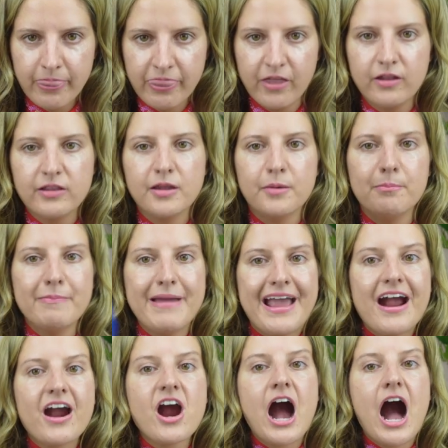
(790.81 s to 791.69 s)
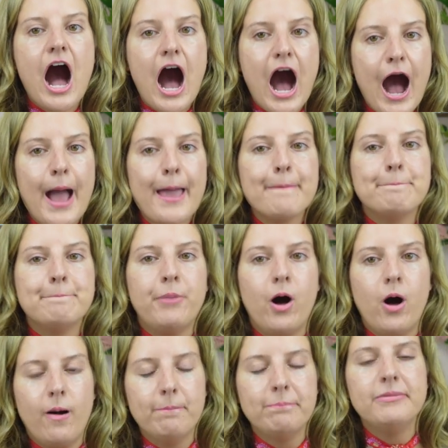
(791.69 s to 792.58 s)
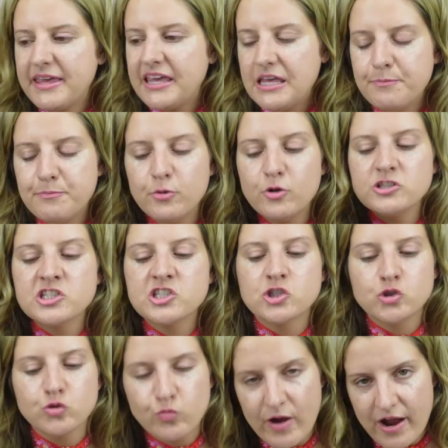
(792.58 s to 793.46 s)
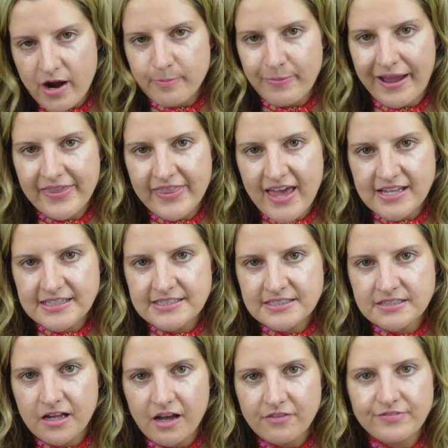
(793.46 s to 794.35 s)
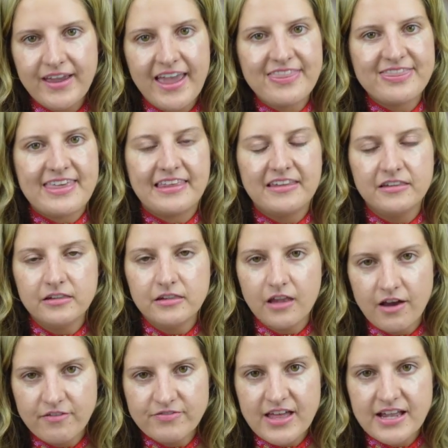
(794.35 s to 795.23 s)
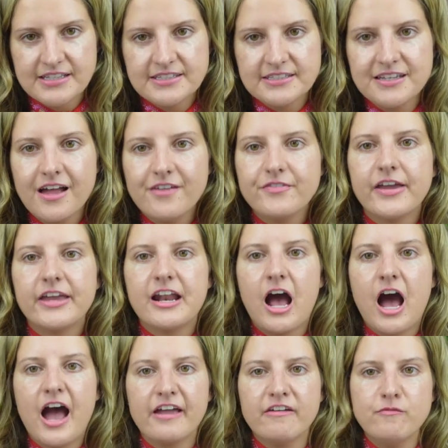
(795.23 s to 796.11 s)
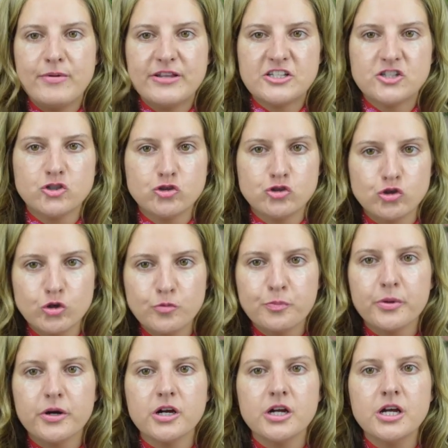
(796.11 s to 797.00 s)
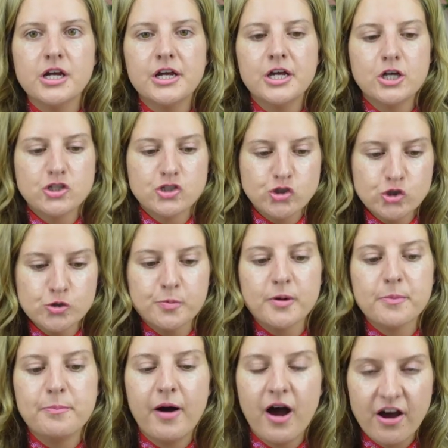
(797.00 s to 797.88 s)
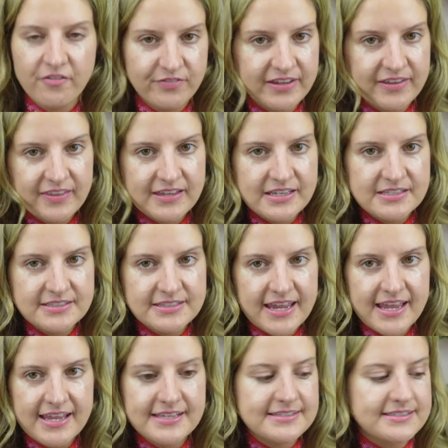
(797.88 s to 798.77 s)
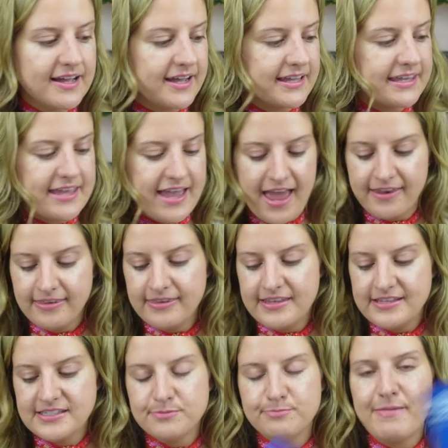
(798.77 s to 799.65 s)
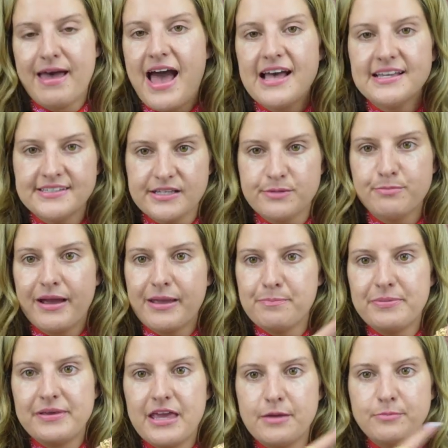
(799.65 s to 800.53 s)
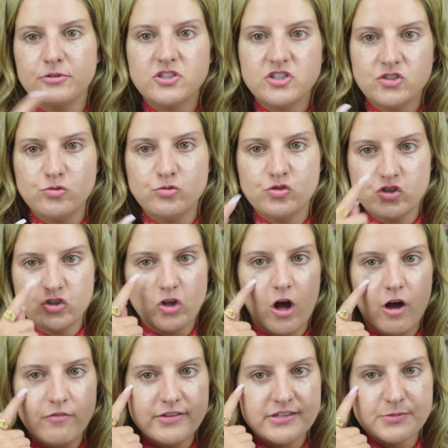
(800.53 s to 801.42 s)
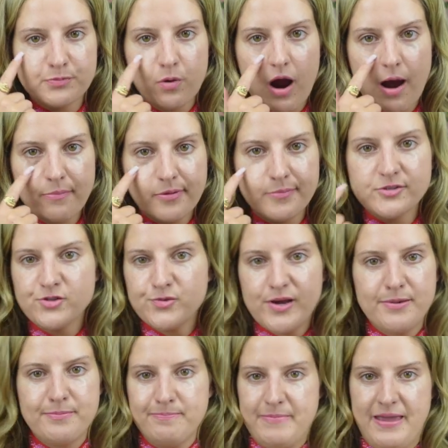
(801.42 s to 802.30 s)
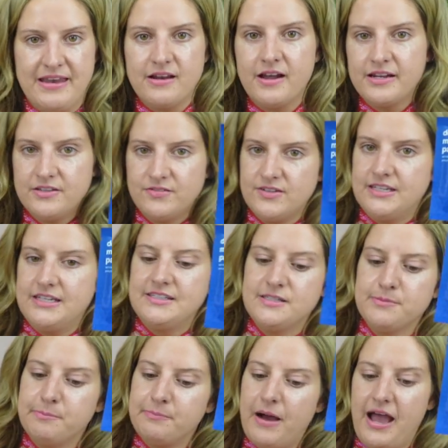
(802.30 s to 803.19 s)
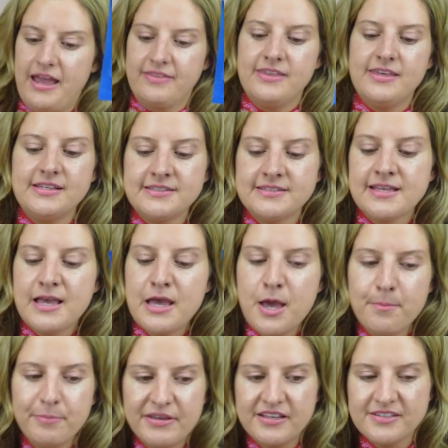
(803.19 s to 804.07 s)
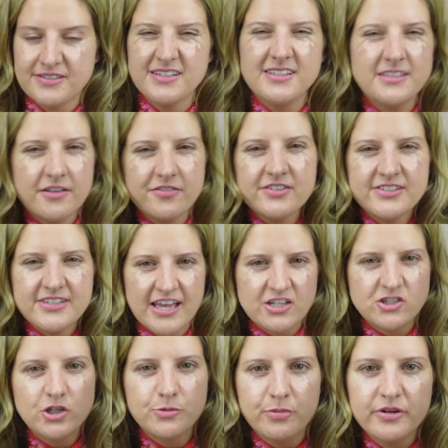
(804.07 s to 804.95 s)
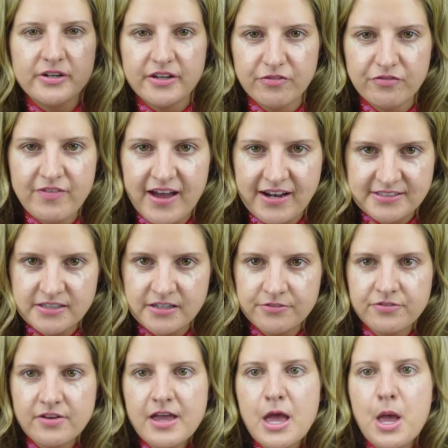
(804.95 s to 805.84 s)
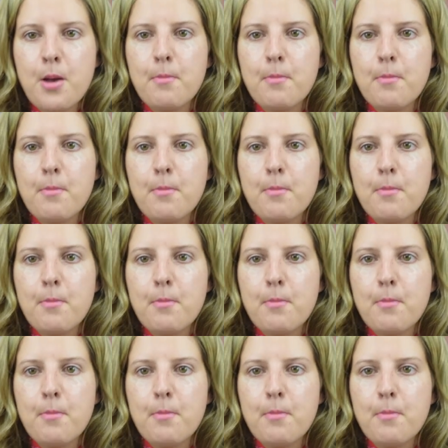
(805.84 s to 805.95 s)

The La Mer Eye Balm. People swear by that stuff and they love that stuff. And I've been super, super puffy these days. Again, this mask might be able to solve this problem. So I may not even need to buy this because this stuff is actually pretty effective.